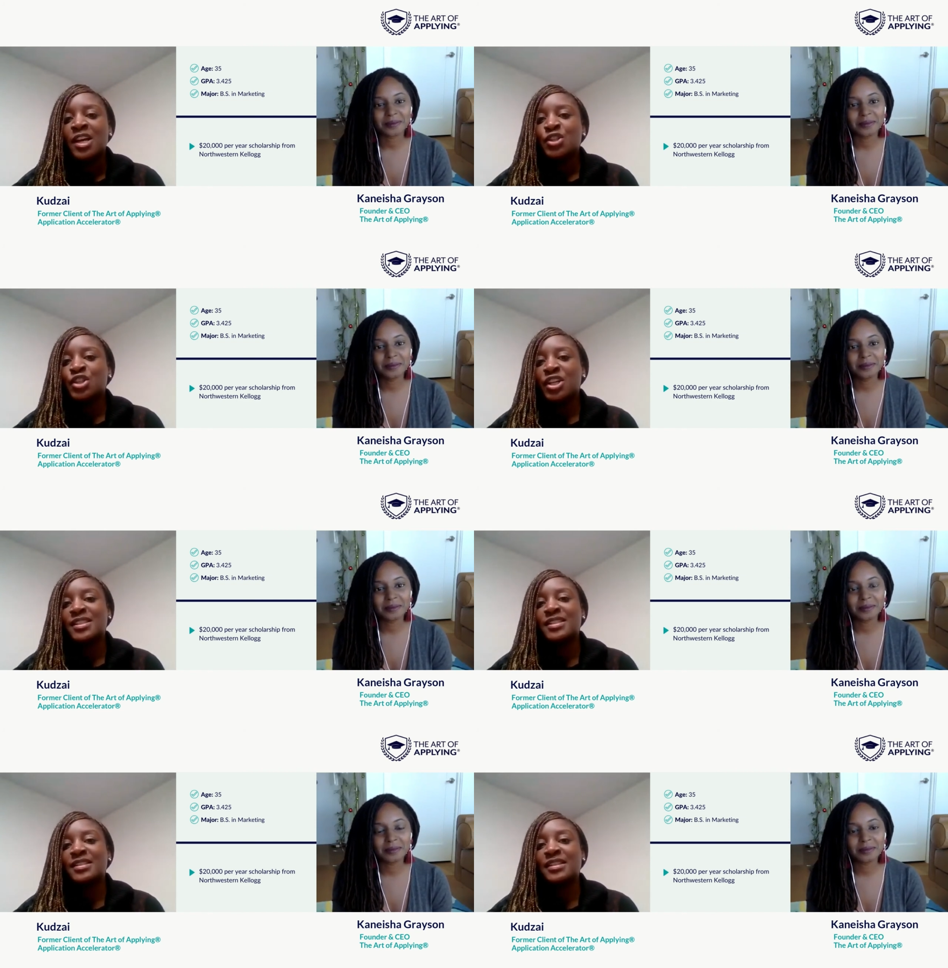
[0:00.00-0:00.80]

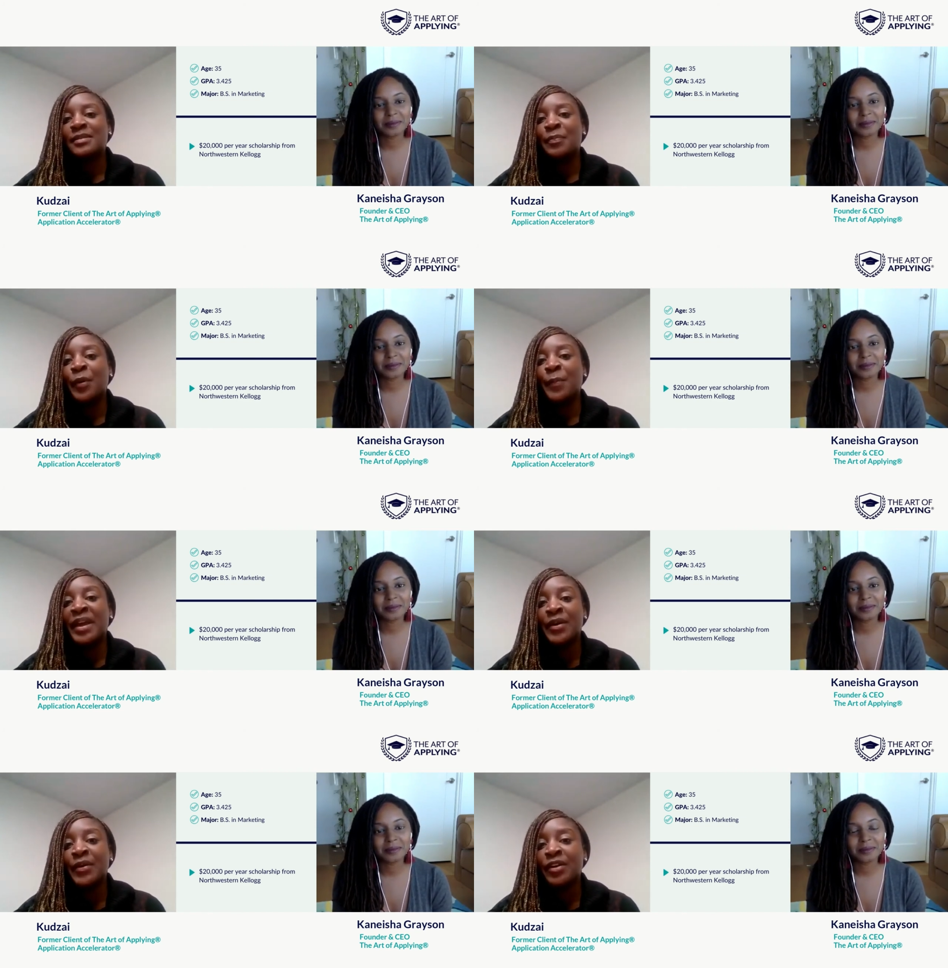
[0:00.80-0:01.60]
Speaker 1: just
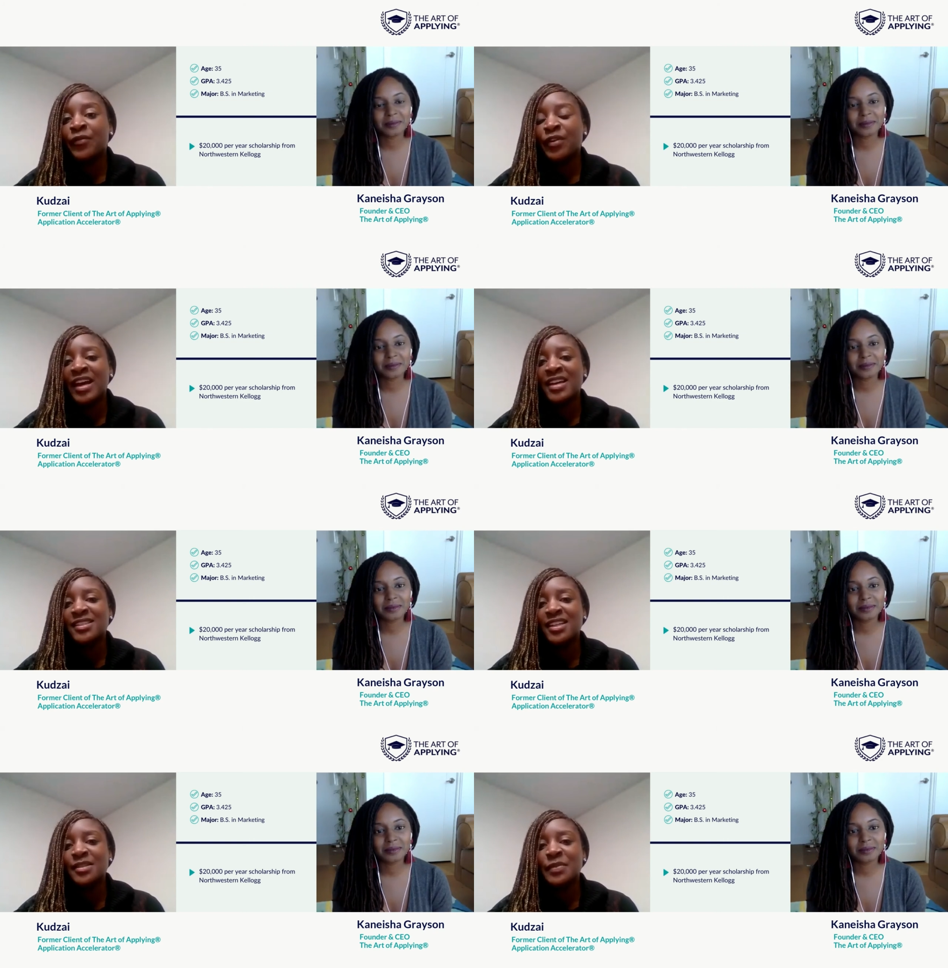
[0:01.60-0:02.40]
preparing for the
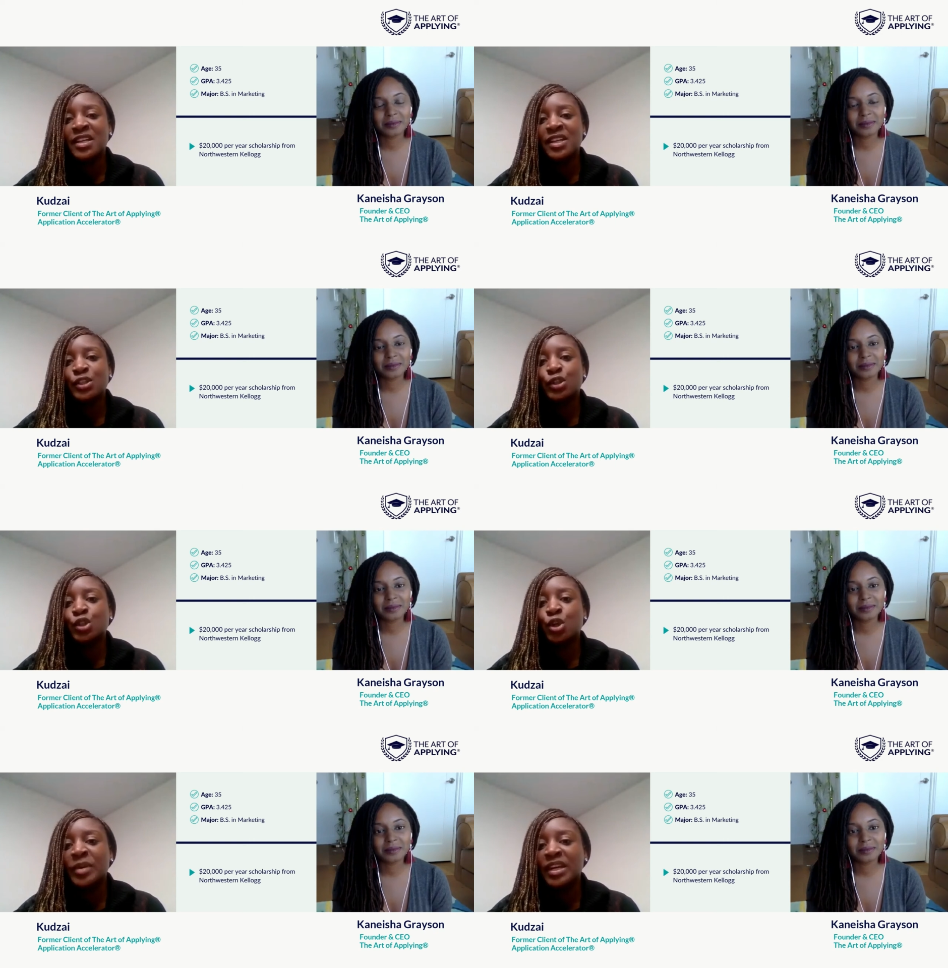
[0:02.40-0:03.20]
essays because there's
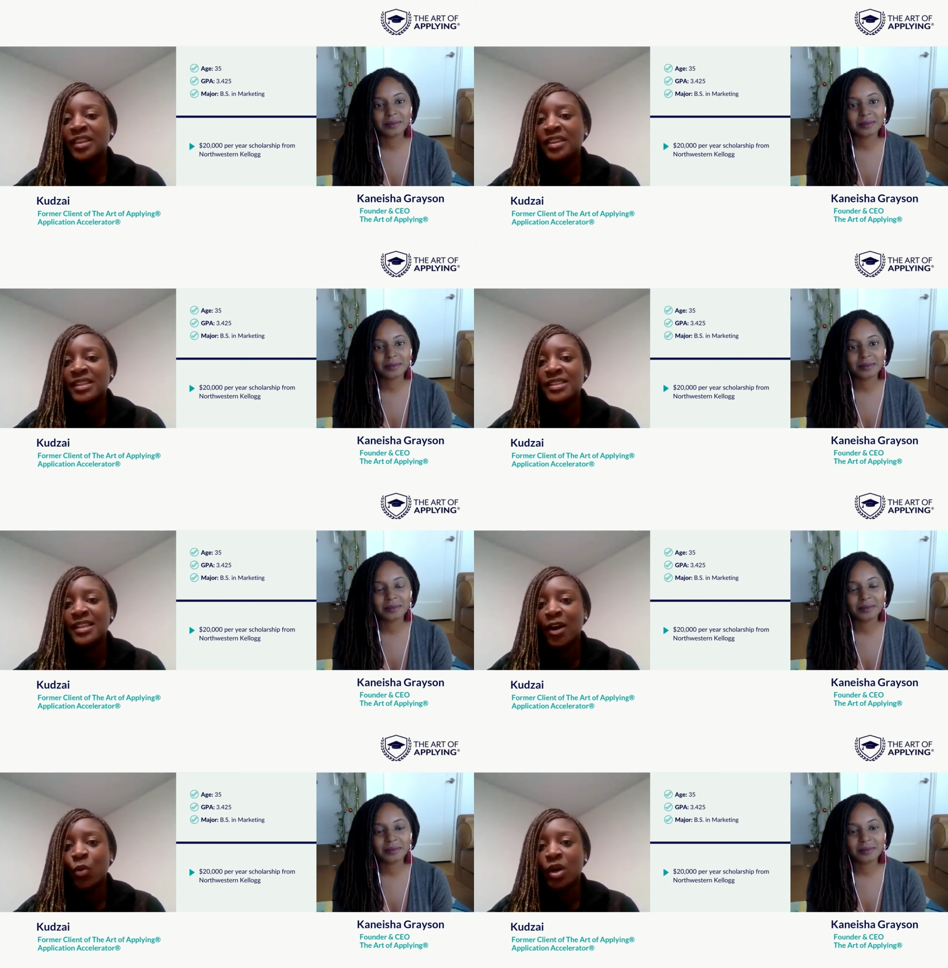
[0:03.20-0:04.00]
so many things that
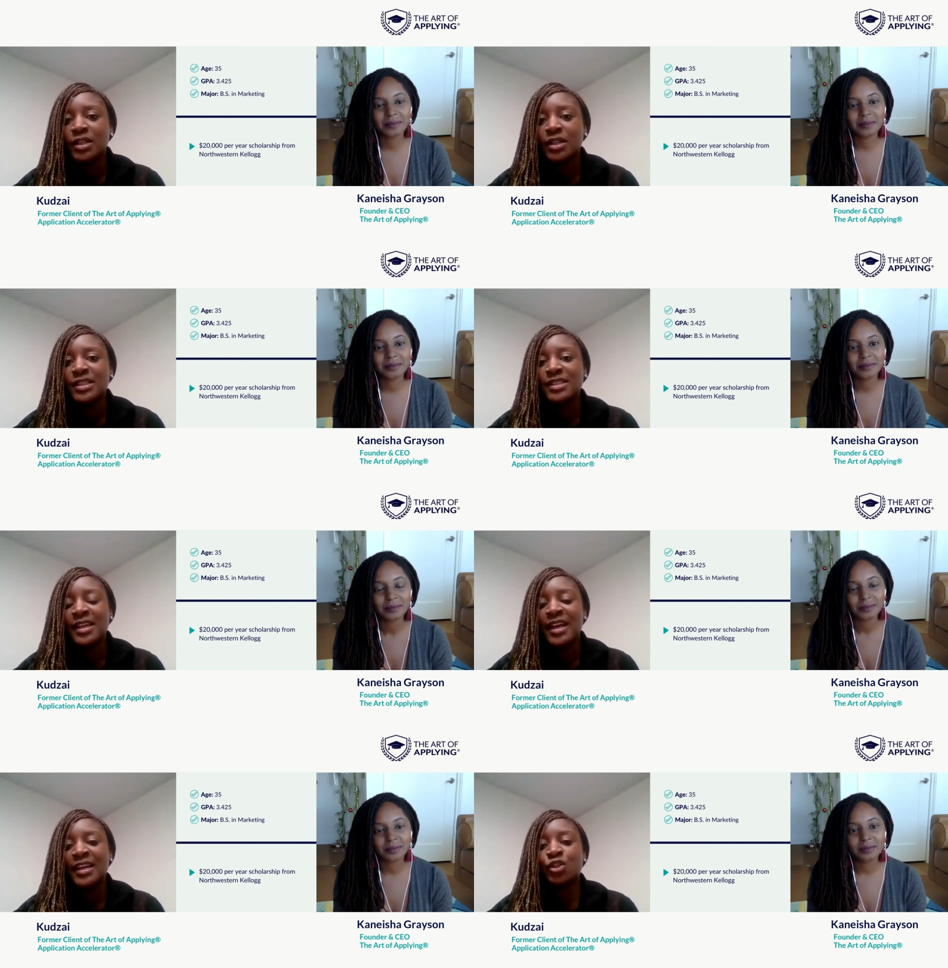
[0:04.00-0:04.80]
I wanted to
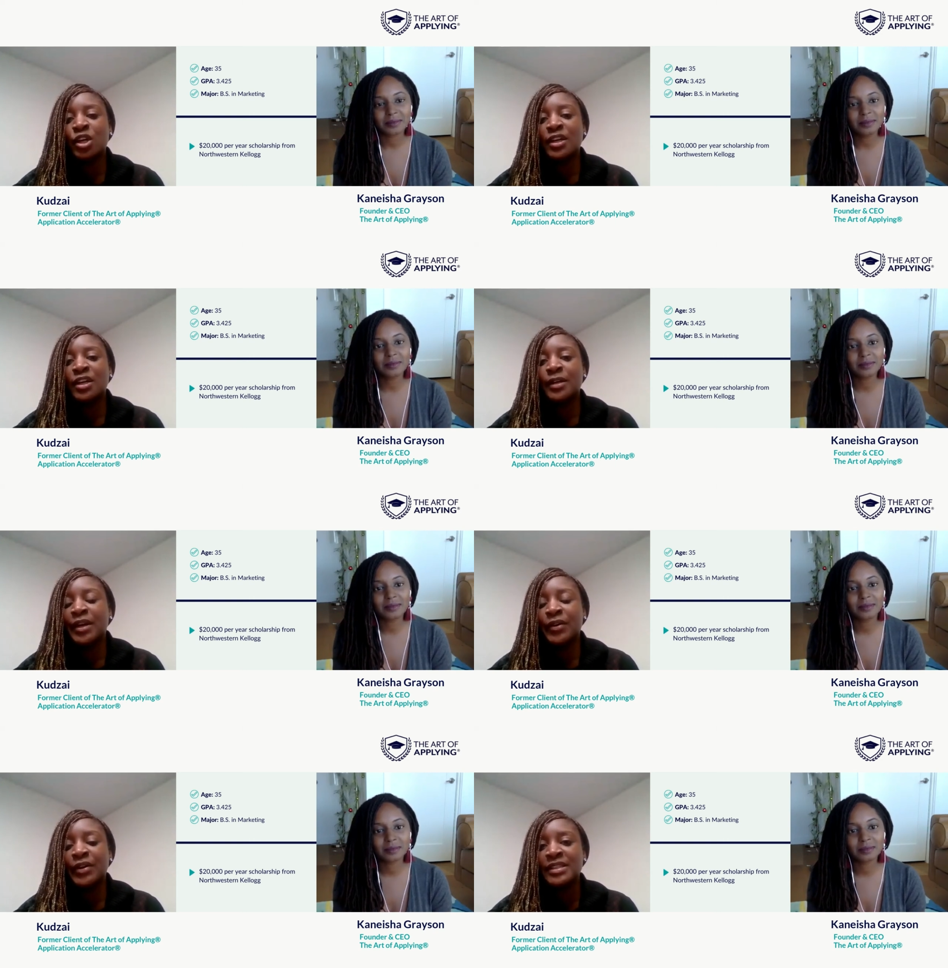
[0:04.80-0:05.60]
say and trying to
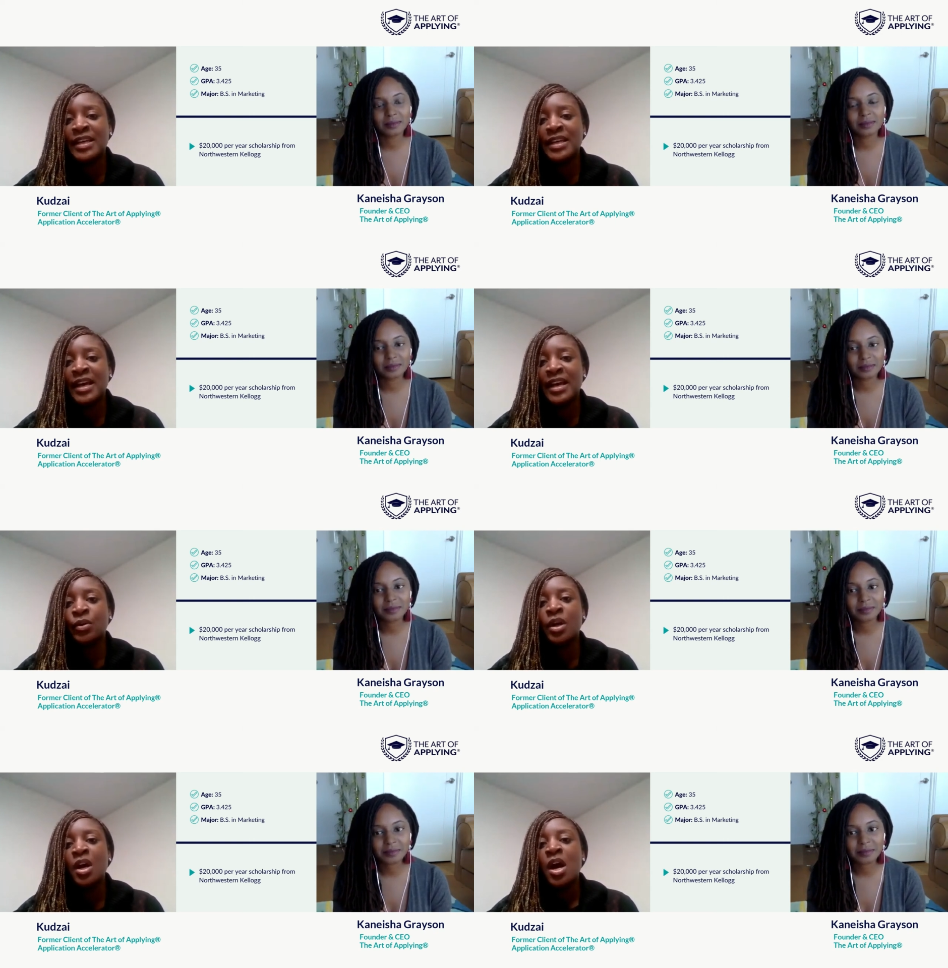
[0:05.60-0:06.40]
pare it
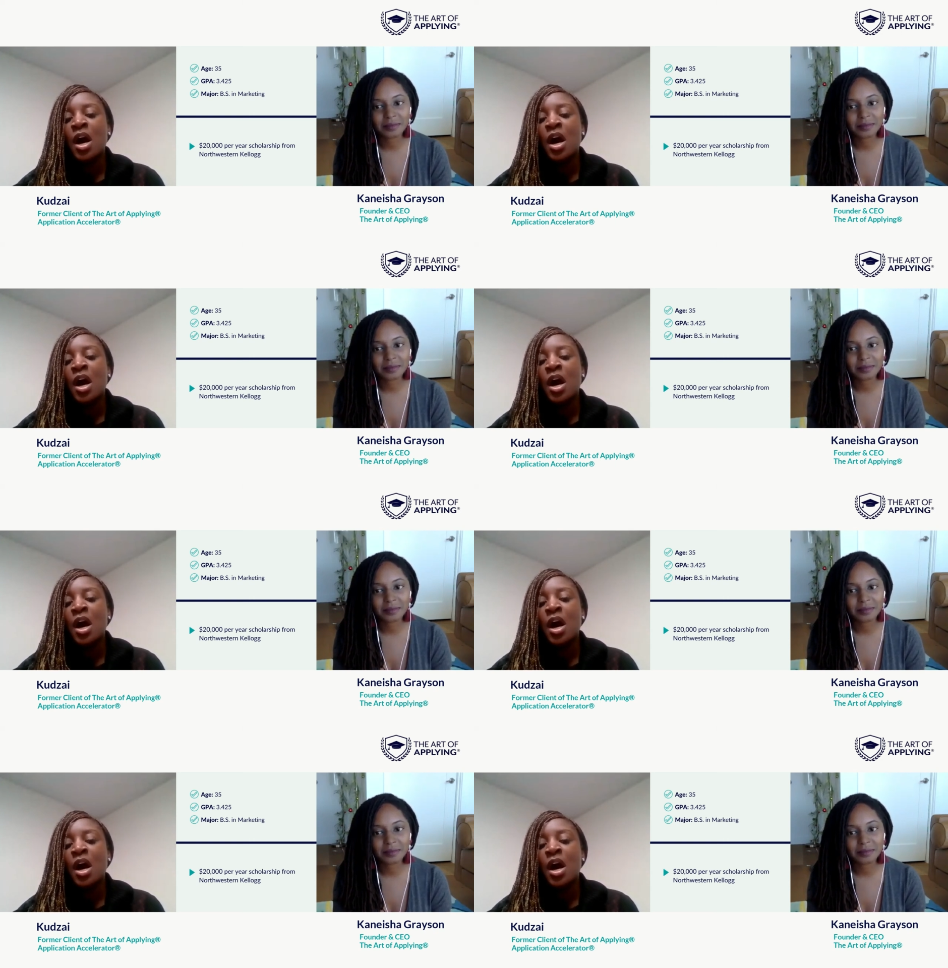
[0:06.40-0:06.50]
down.